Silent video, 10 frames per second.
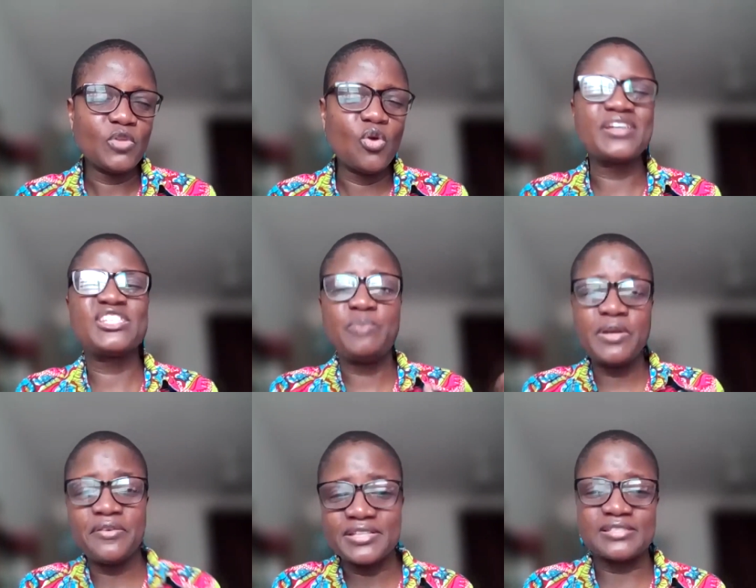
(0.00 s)
or
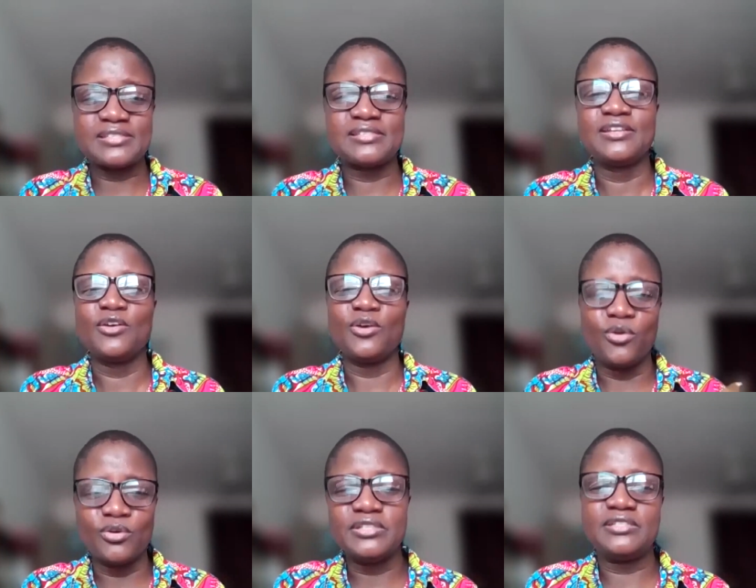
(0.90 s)
experienced
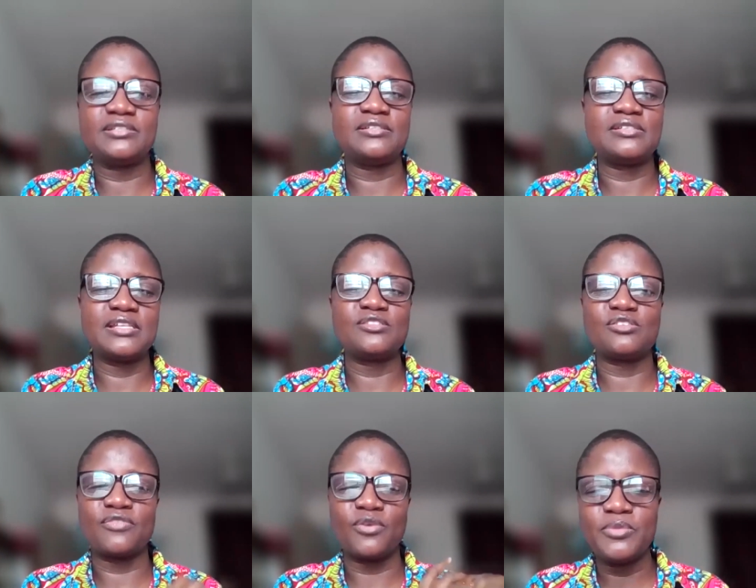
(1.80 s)
good sense
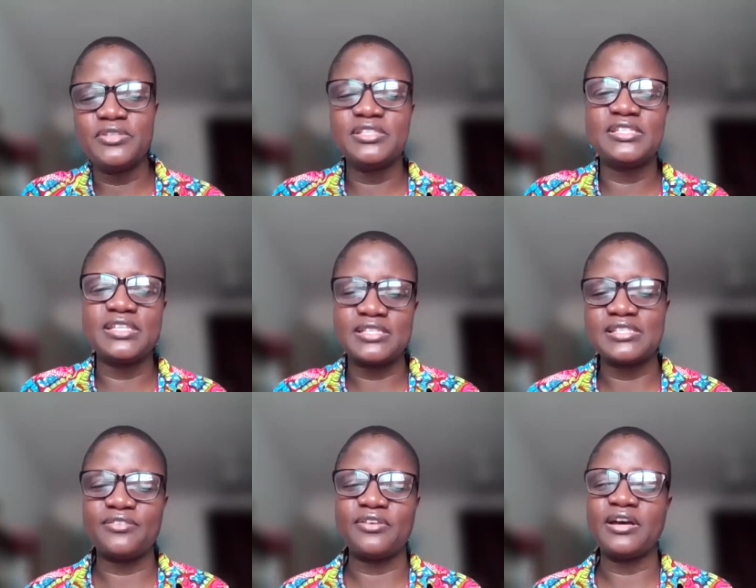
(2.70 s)
of community,
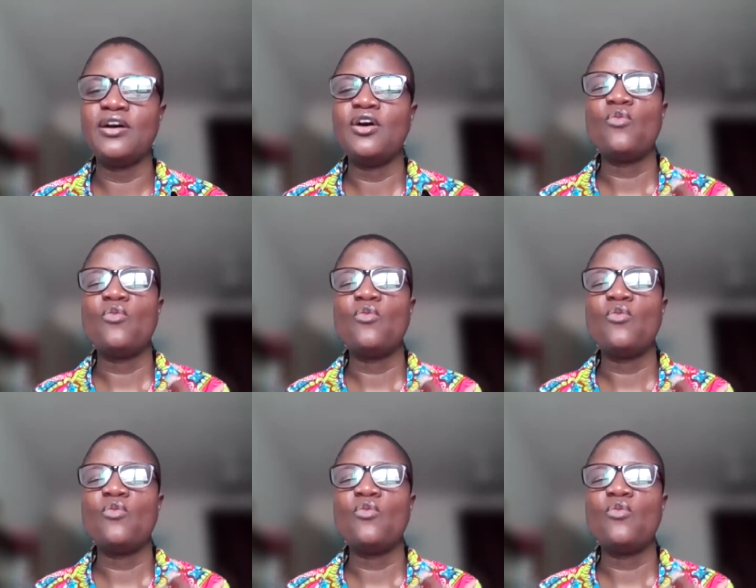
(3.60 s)
etc.,